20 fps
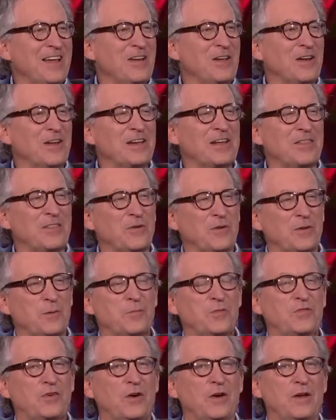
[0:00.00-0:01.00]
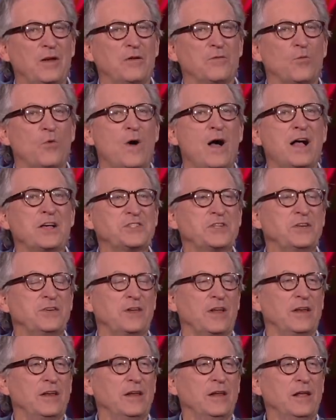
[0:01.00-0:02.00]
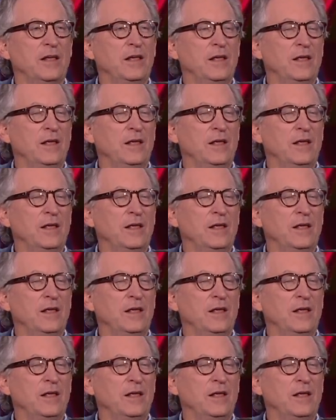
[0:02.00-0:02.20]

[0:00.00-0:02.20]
Yeah, you look at the absurdity of Washington